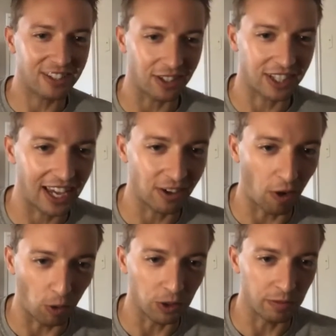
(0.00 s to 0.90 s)
so they can't
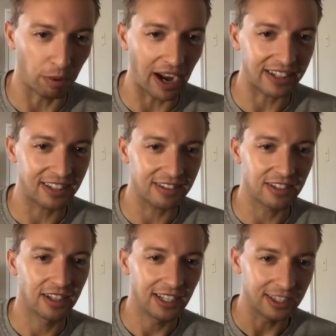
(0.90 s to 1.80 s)
hold in practice,
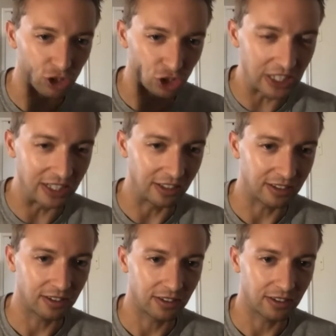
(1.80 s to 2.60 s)
genius.